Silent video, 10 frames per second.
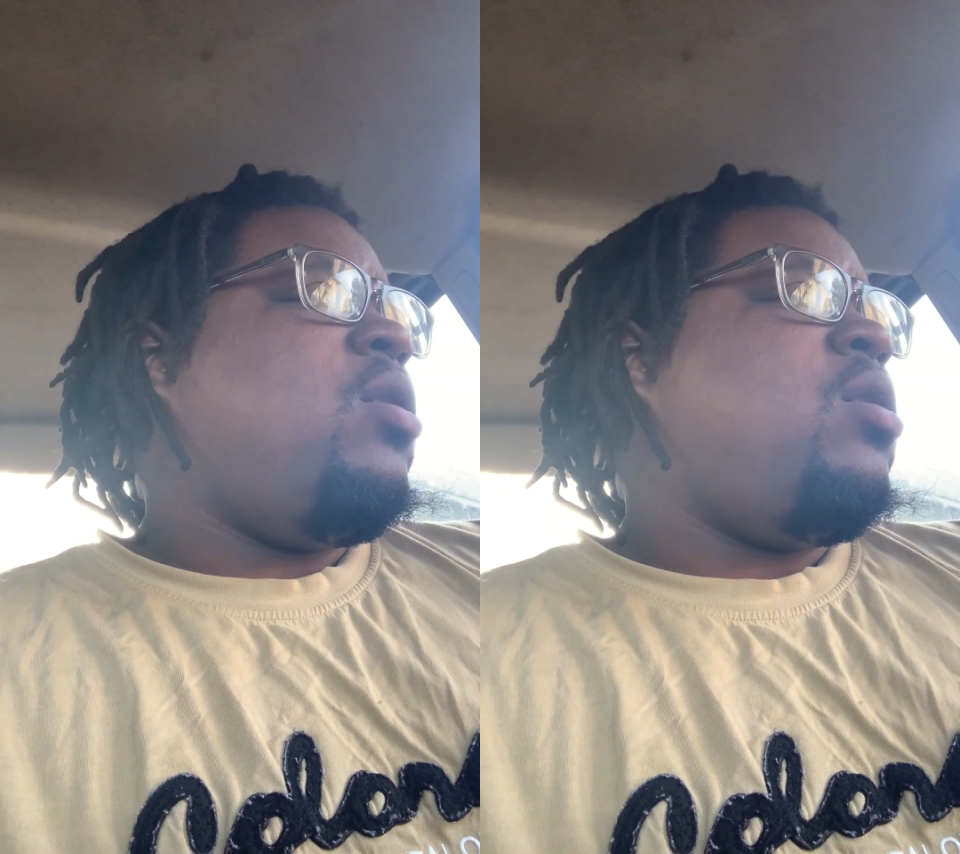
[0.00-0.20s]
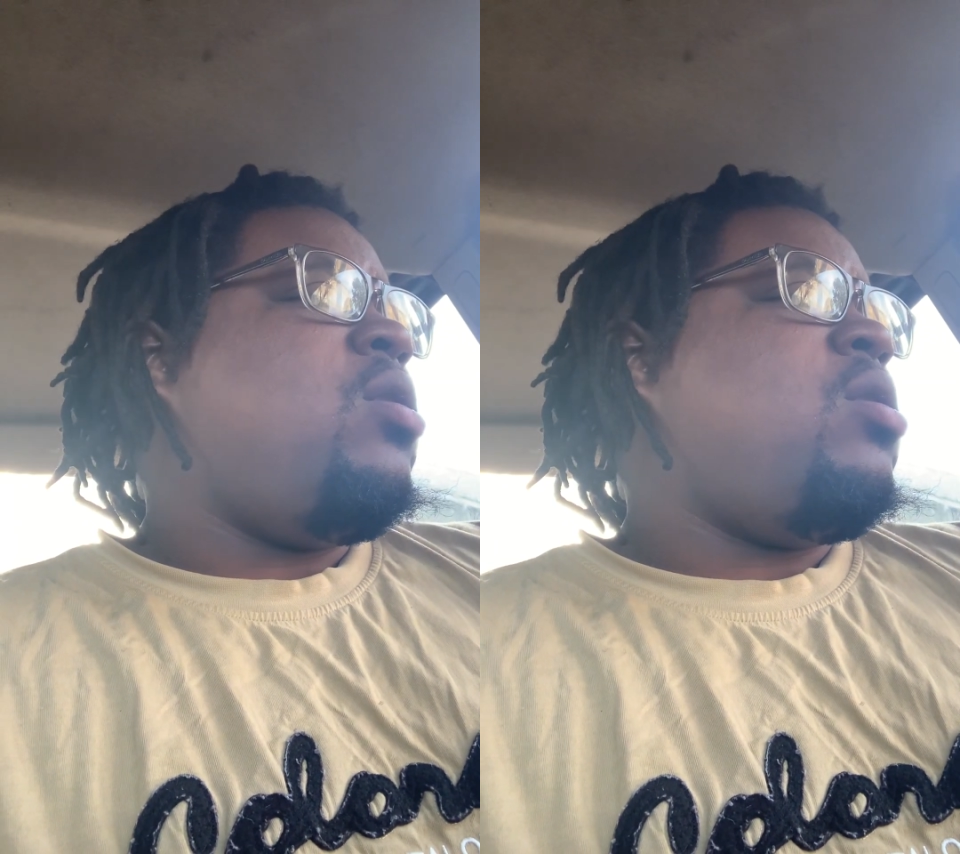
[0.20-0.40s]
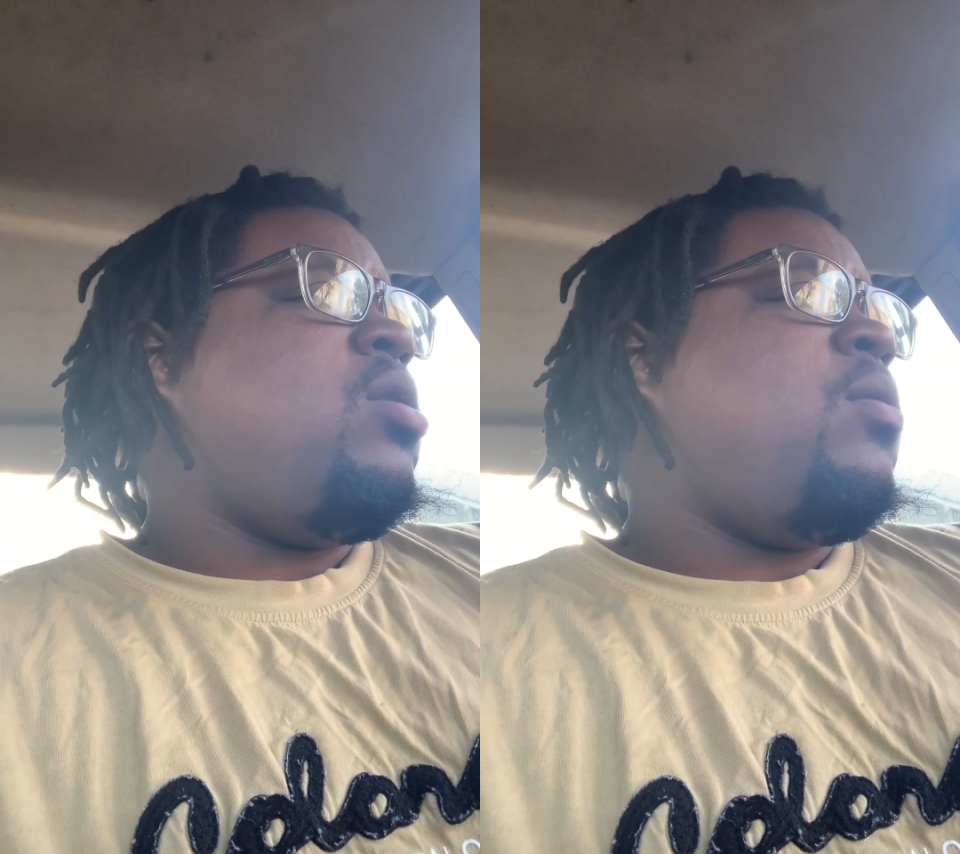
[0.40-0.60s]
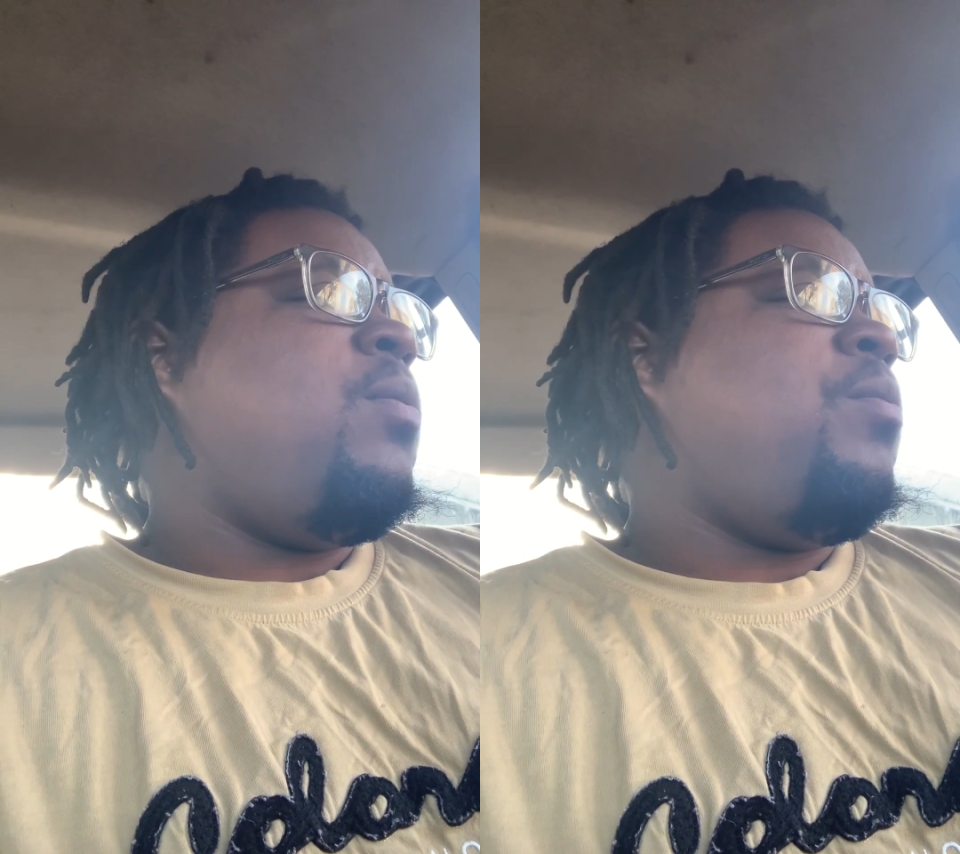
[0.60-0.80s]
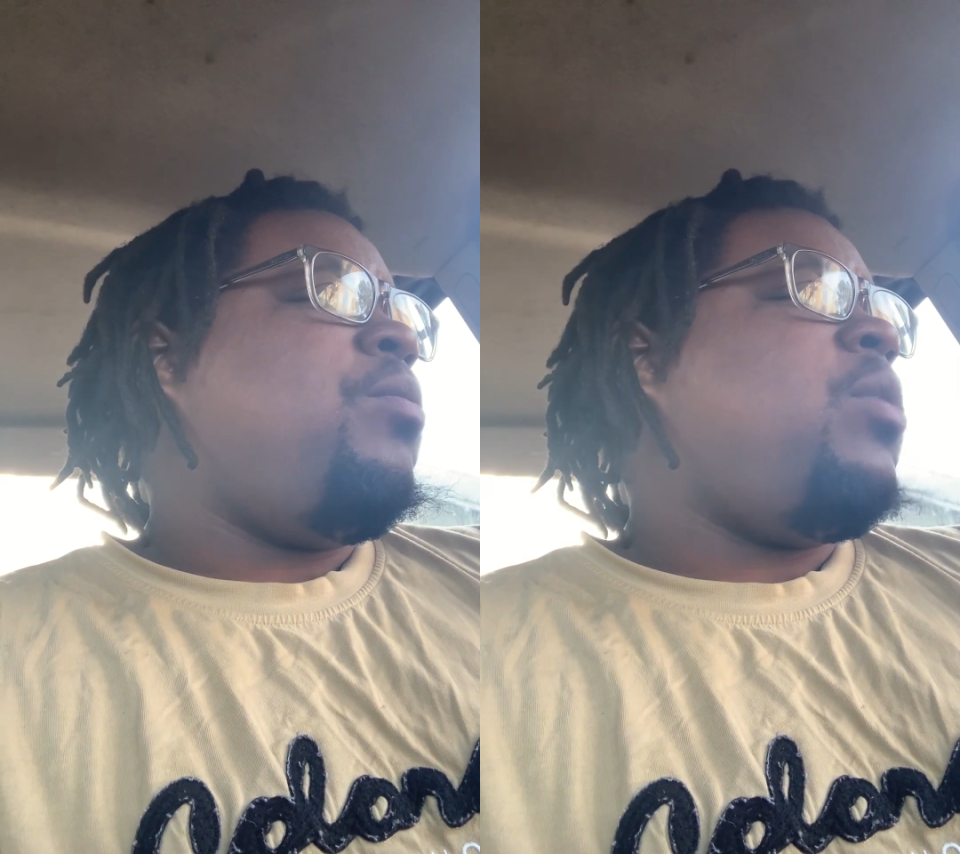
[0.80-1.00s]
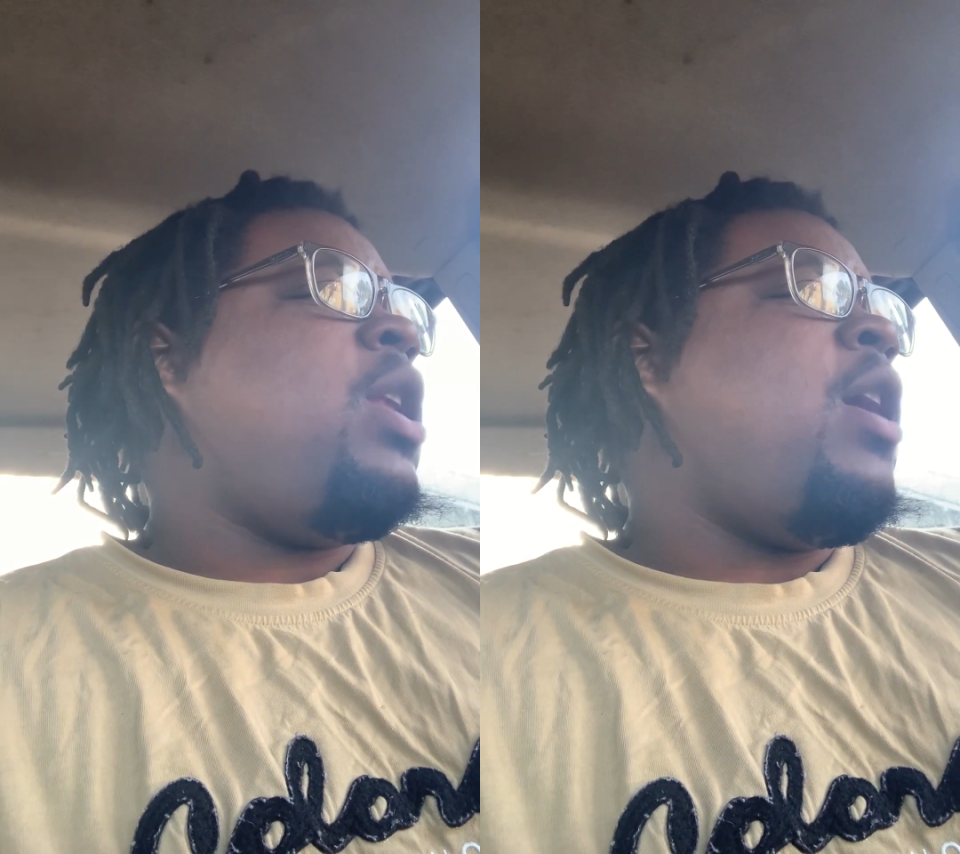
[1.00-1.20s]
Um, and that